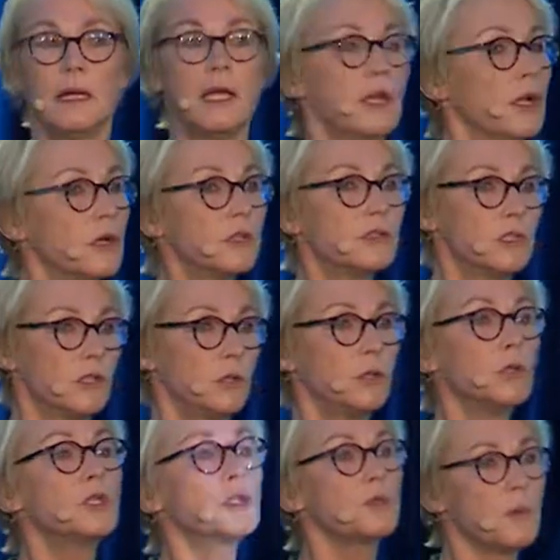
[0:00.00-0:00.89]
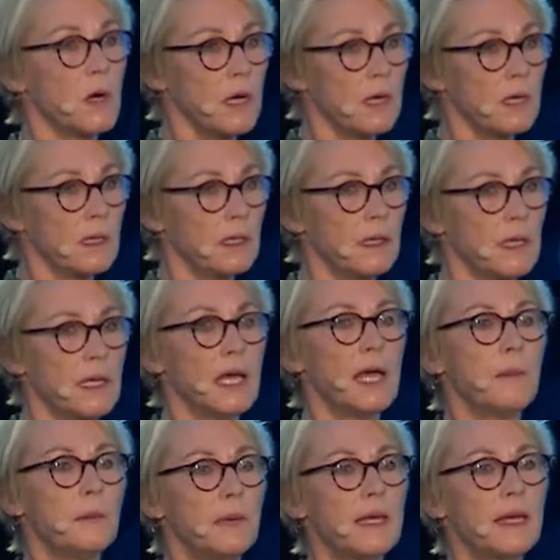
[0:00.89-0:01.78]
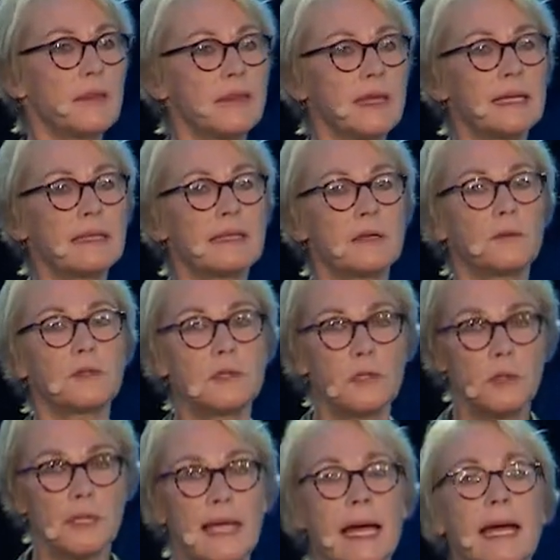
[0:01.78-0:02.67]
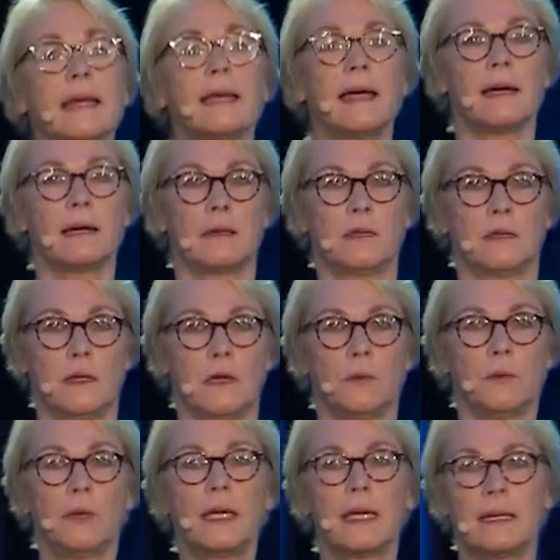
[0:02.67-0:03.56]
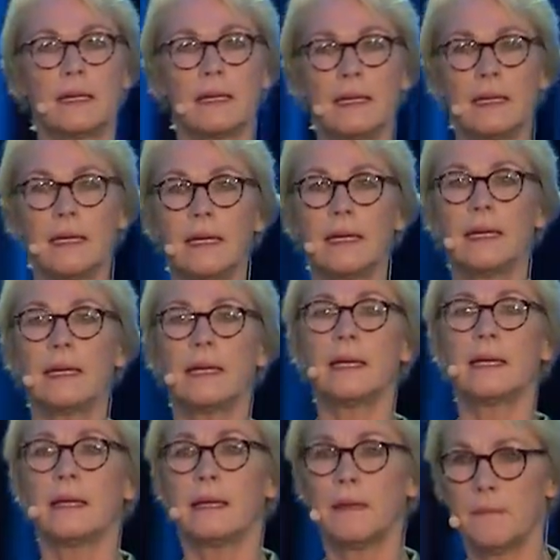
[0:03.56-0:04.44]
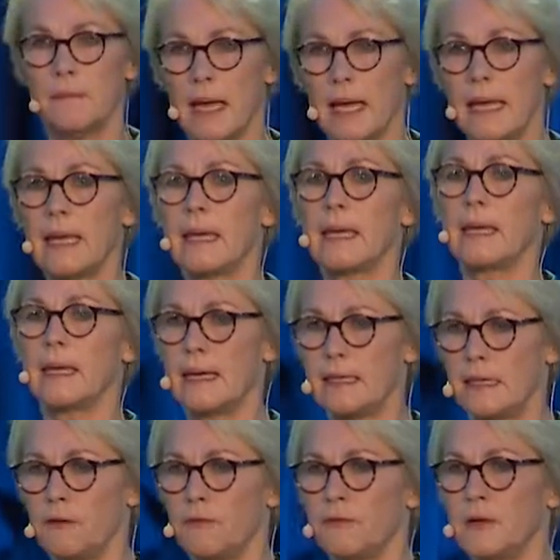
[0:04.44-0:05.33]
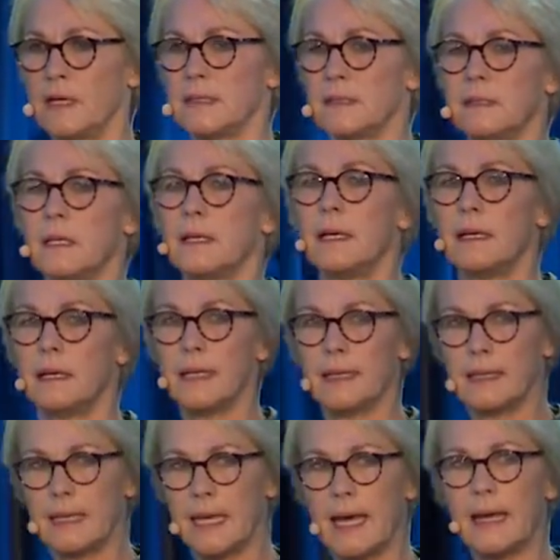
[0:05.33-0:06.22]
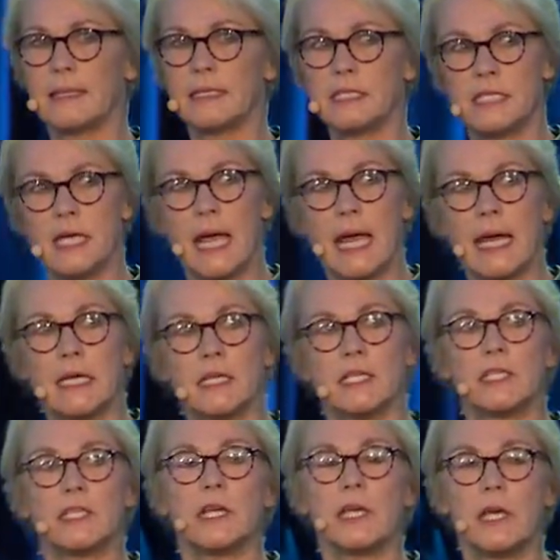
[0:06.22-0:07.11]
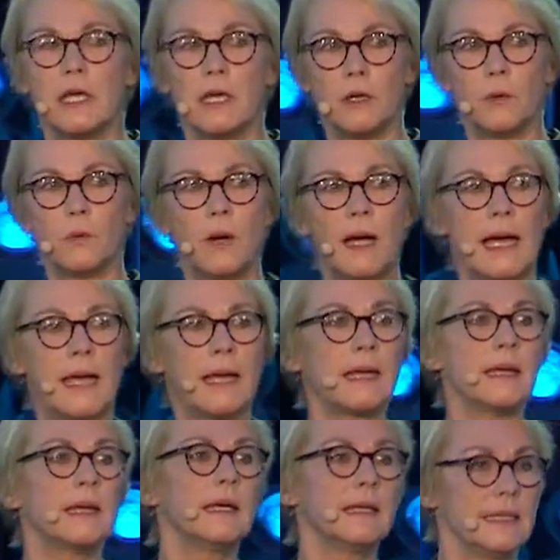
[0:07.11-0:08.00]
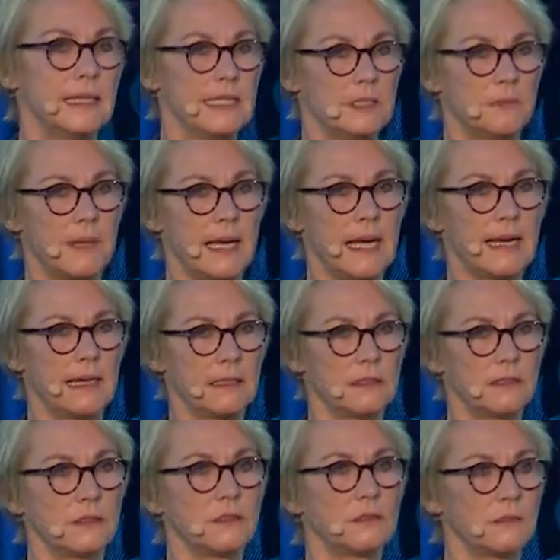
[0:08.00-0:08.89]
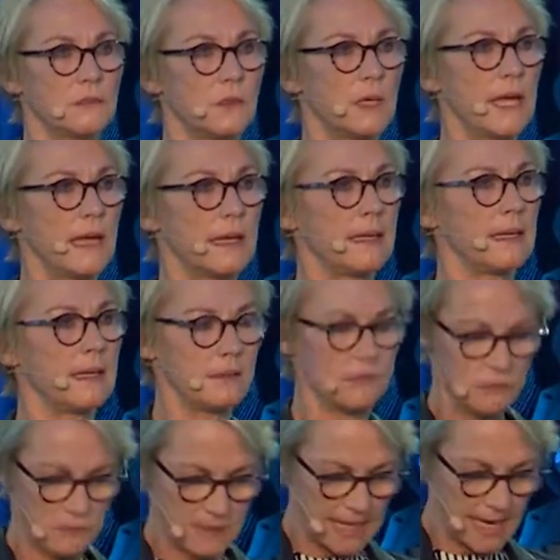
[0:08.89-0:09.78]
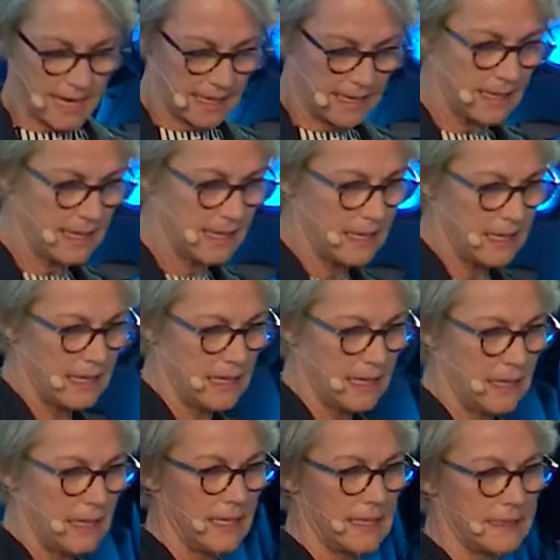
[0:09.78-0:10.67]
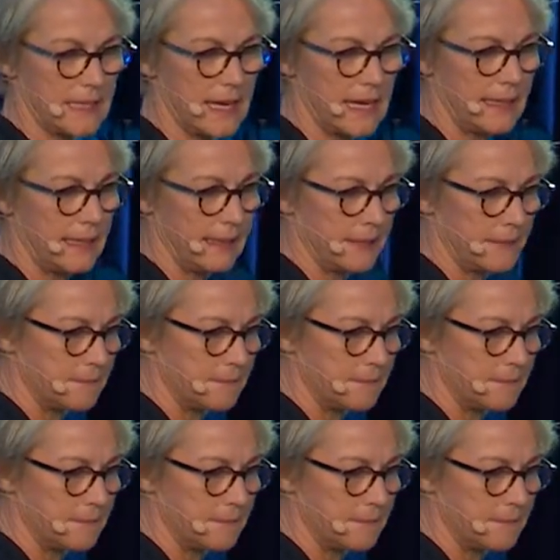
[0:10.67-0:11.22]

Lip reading: Not a huge one, but I think that together we can really make a difference that can change the way this planet today is heading.